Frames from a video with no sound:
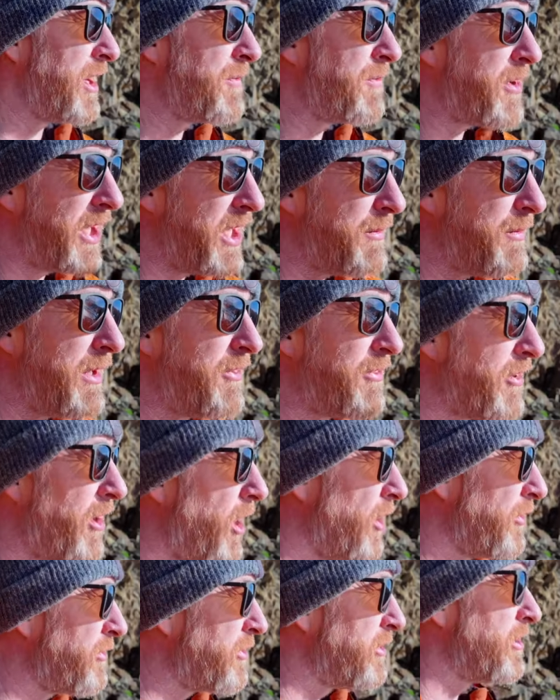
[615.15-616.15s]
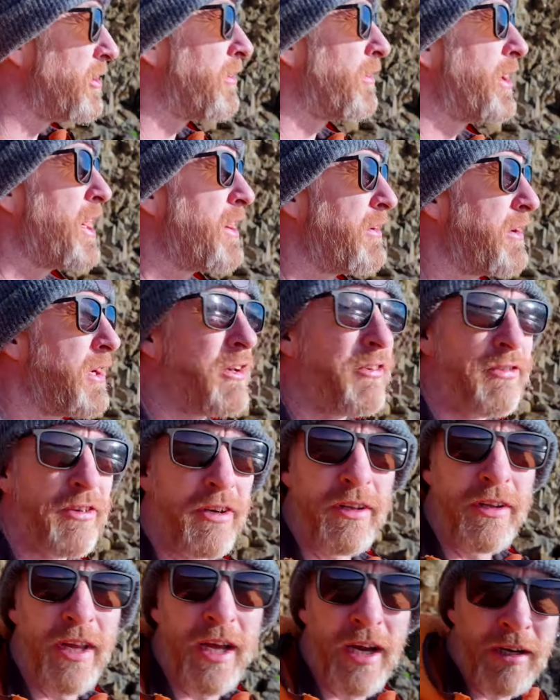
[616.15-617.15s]
I've kind of exhausted the other areas that
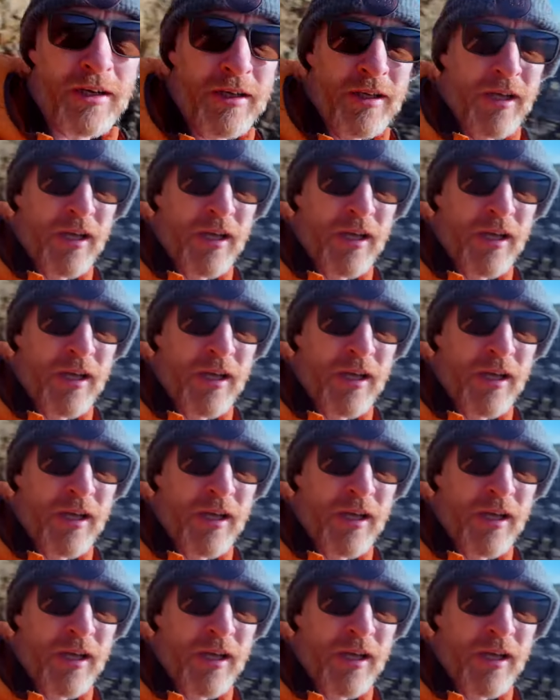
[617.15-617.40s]
are there.